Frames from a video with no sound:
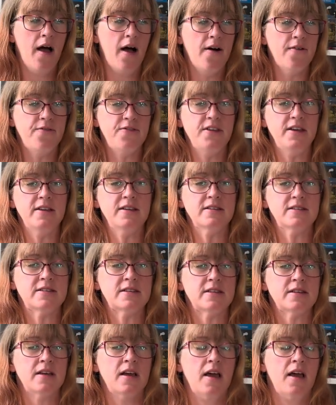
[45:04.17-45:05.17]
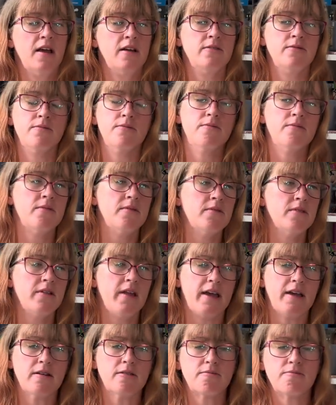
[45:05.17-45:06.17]
of these
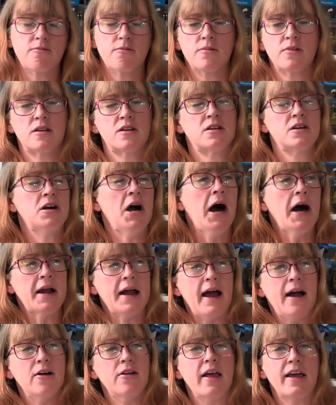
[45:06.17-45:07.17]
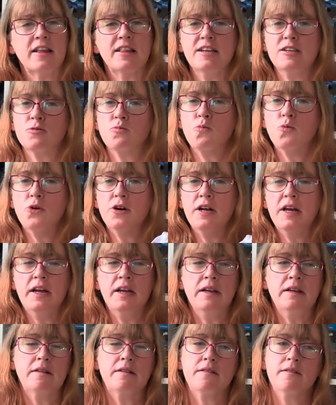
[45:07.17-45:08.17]
like cut out, like these
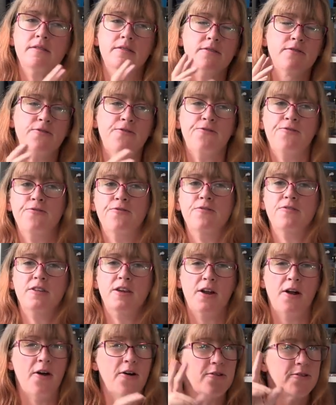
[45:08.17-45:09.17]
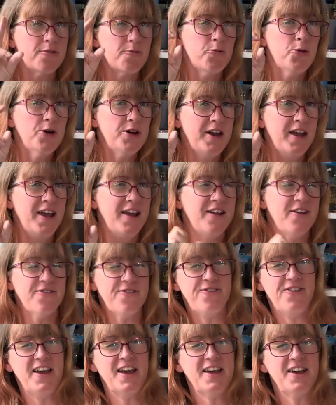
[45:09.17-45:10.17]
wooden, wooden
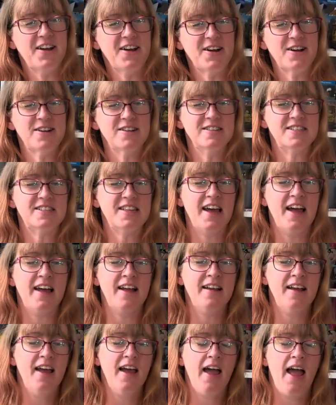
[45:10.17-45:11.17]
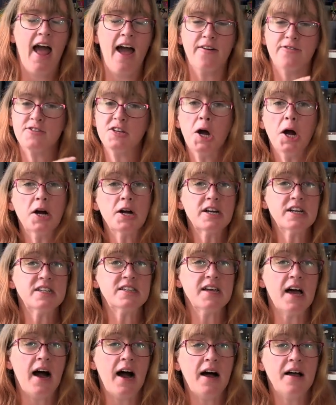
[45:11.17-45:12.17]
figures that have targets
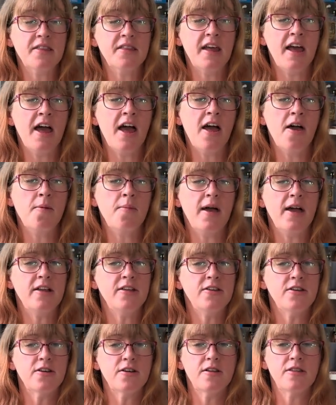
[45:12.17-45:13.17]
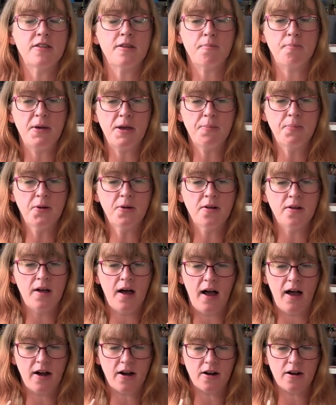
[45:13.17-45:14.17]
on them, and the people
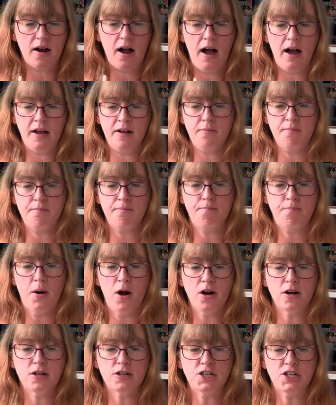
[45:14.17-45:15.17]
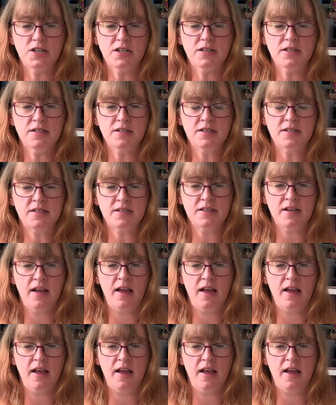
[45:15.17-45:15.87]
are on barges,